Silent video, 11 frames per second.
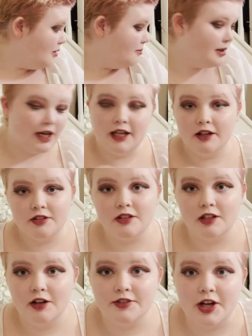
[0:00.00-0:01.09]
But yeah, I lost a
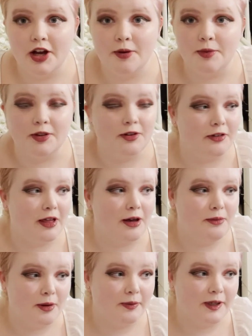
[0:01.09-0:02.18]
lot of time with all of that
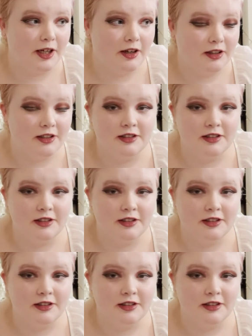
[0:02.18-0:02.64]
memory card